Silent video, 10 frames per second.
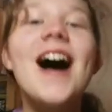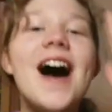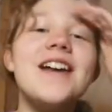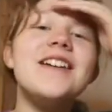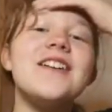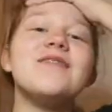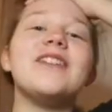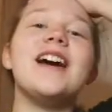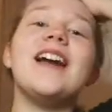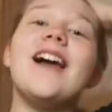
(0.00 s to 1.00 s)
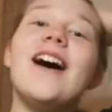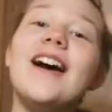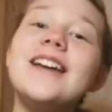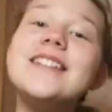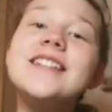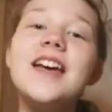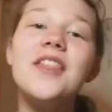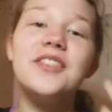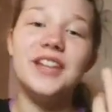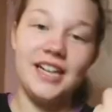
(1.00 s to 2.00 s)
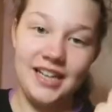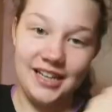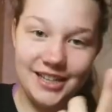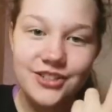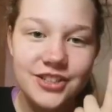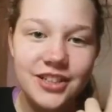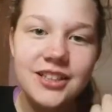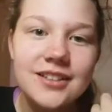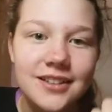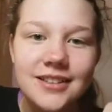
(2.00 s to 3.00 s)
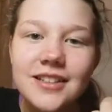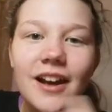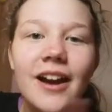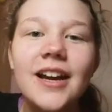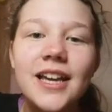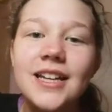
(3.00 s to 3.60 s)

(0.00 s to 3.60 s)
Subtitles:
and I realised that it literally looks like